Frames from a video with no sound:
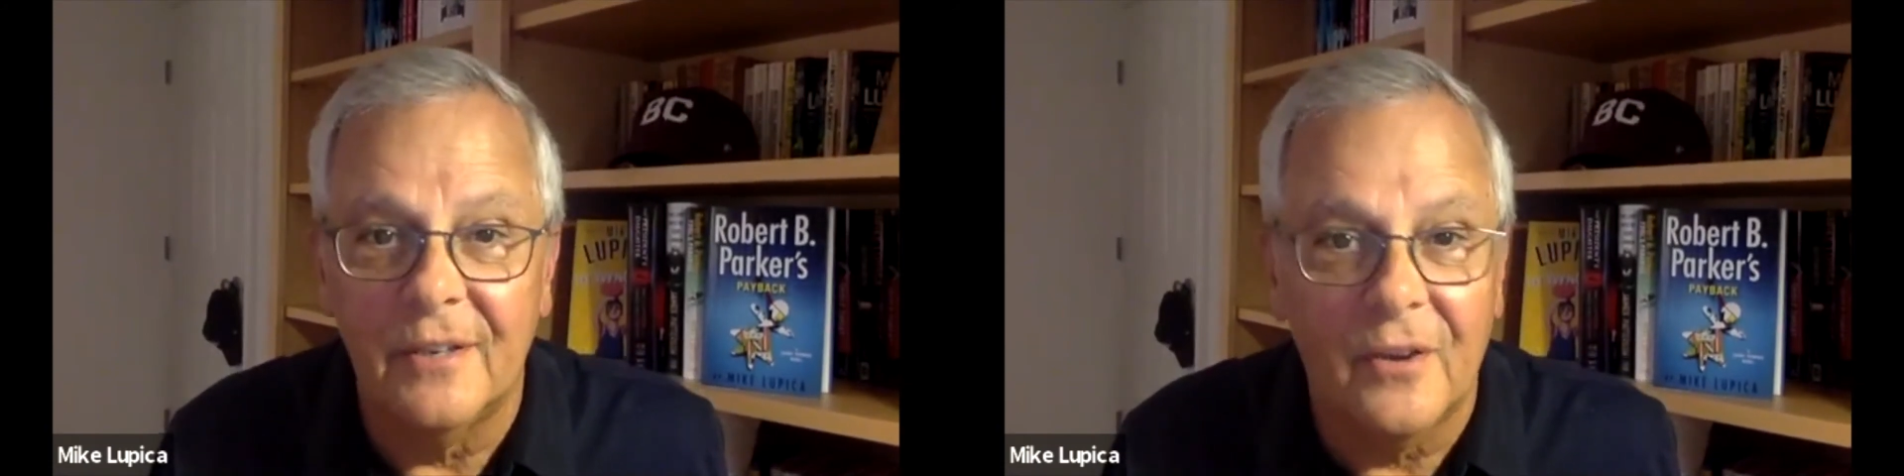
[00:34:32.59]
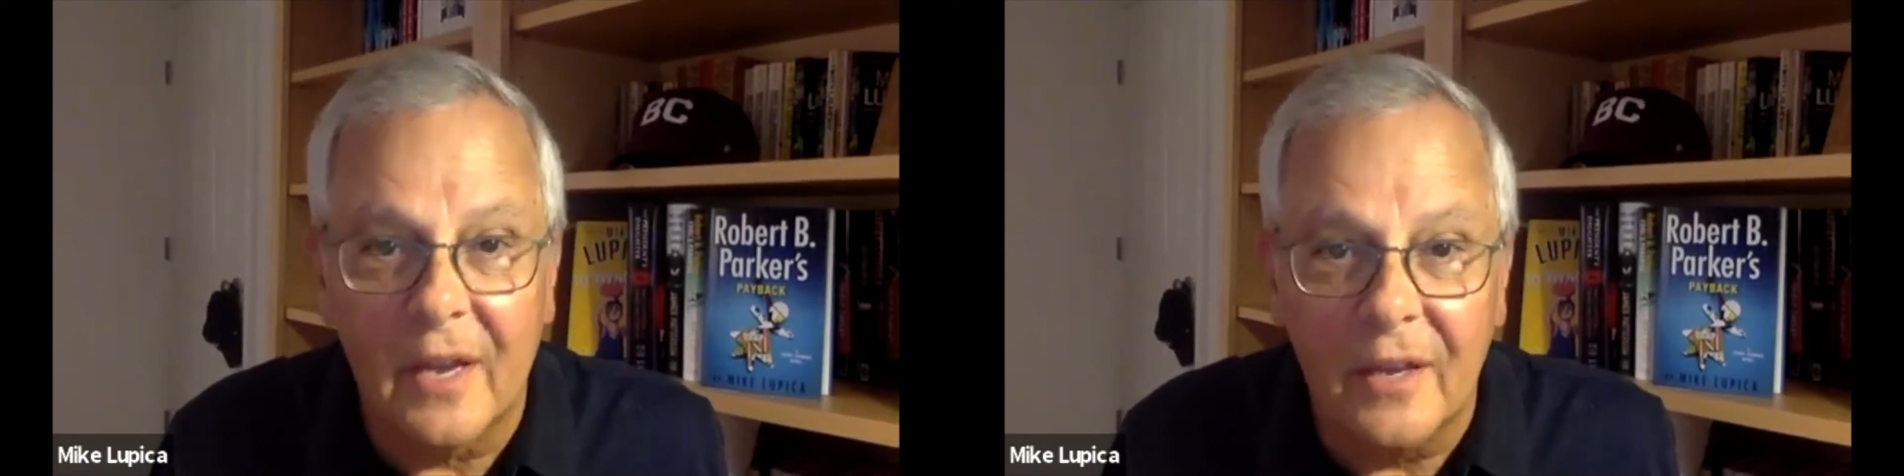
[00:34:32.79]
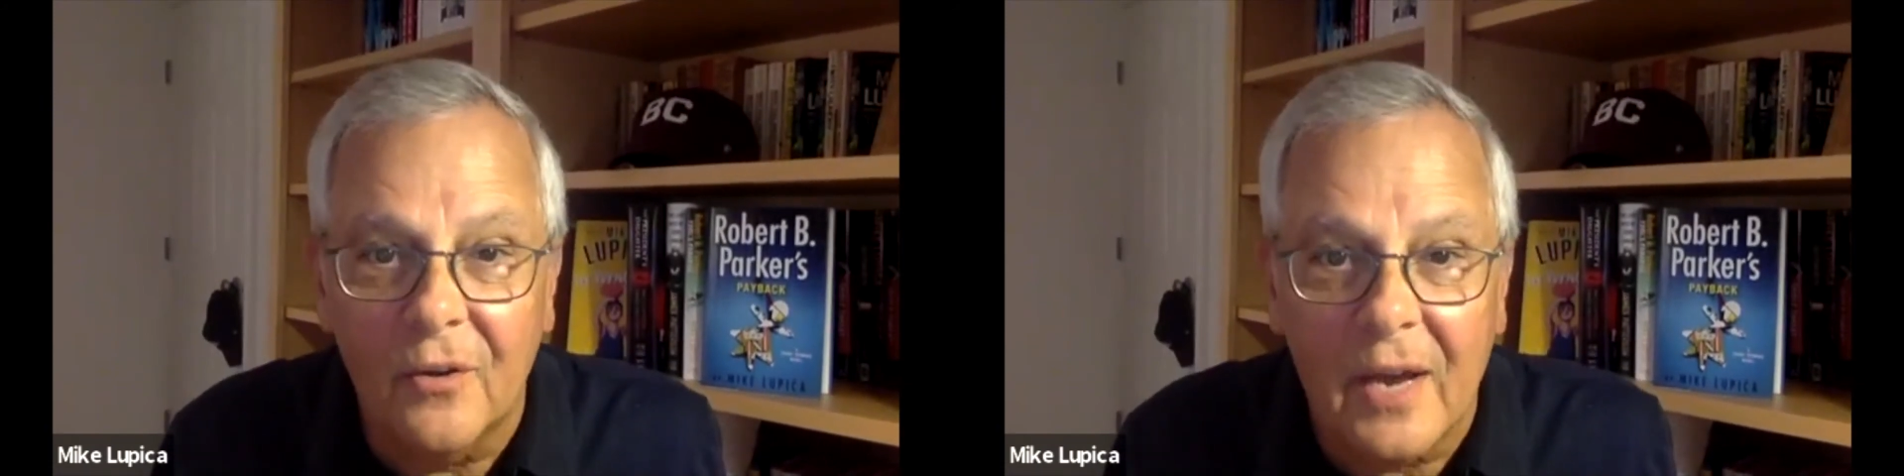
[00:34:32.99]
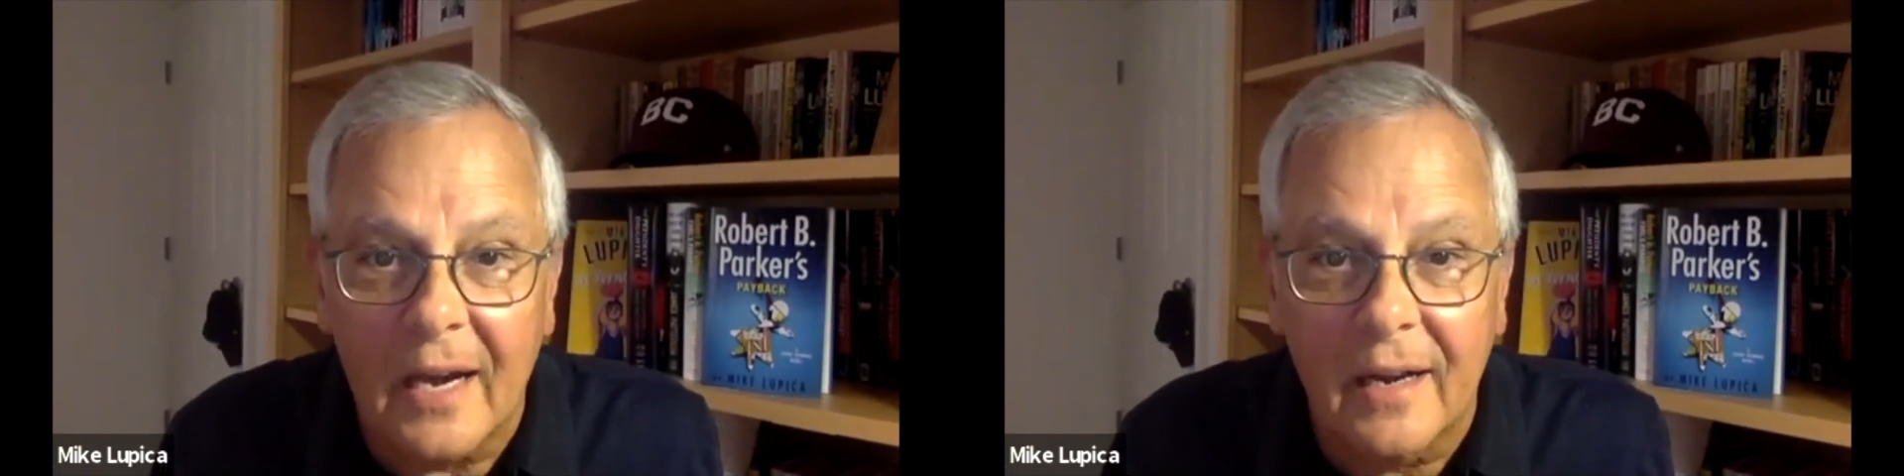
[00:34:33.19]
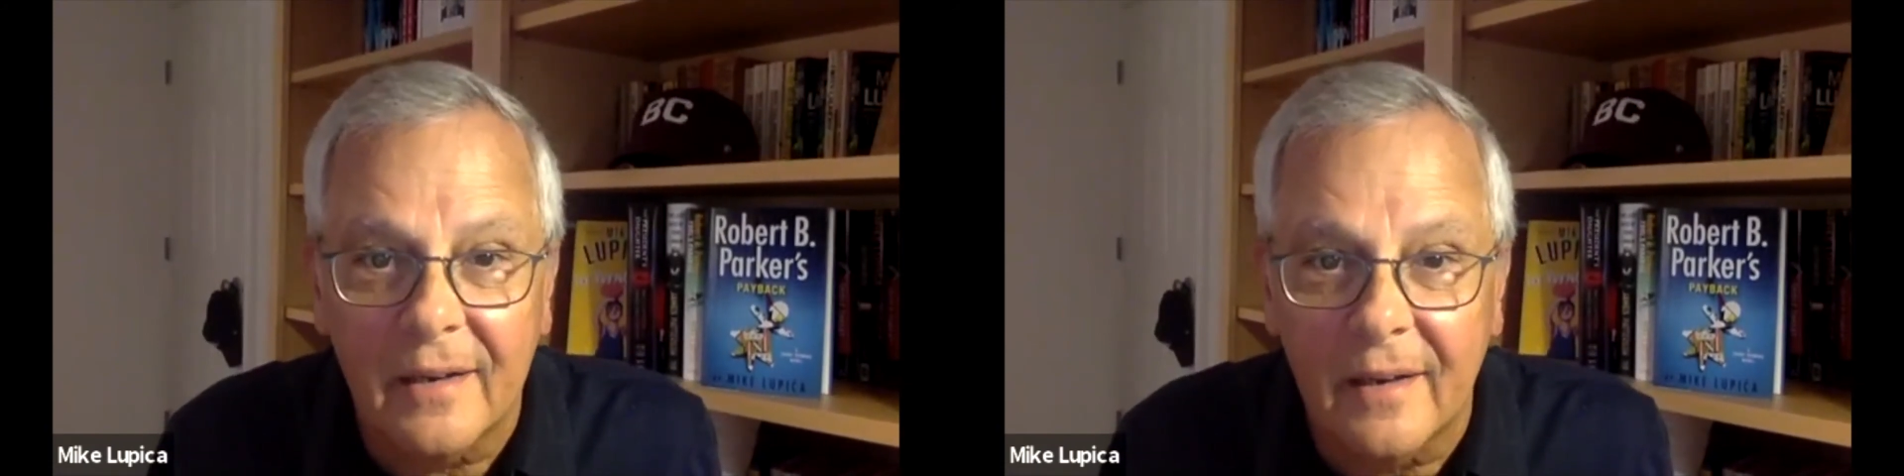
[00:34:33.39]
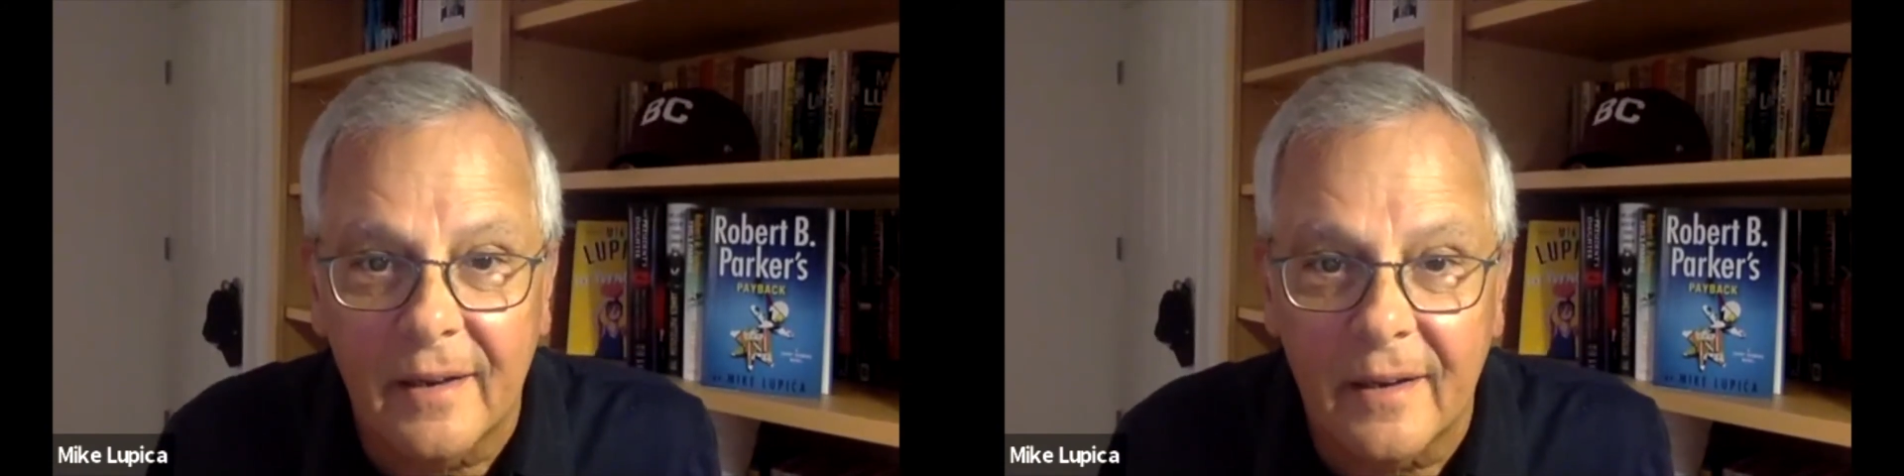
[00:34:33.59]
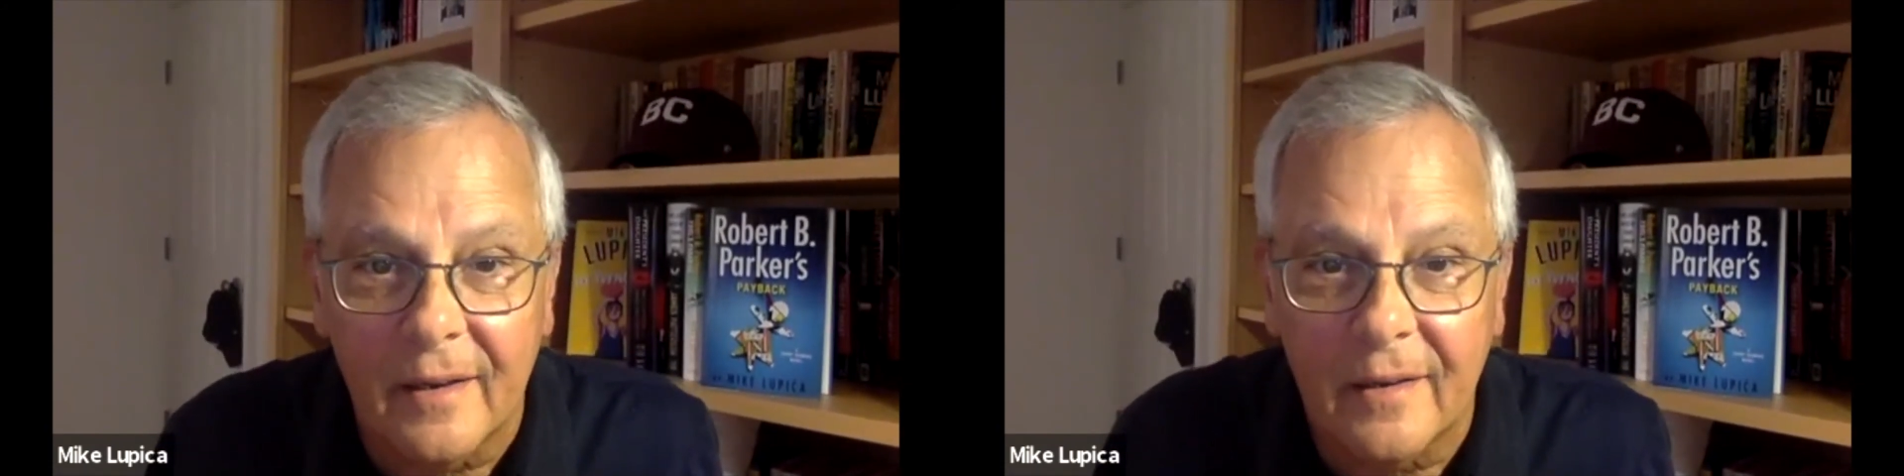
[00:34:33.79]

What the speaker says: You got to,